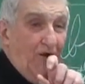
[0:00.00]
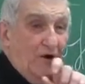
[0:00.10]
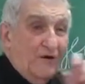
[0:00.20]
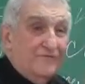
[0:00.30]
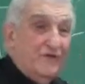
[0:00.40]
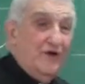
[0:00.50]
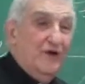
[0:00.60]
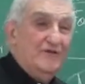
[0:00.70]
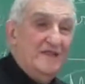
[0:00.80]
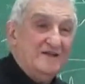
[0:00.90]
of
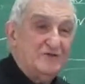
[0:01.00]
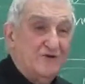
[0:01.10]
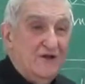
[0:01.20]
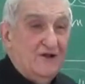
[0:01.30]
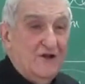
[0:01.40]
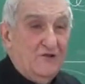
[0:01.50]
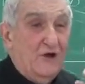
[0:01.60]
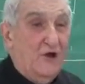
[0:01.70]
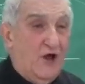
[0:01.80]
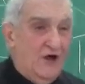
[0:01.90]
the
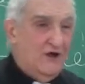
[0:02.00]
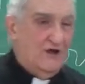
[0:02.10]
law?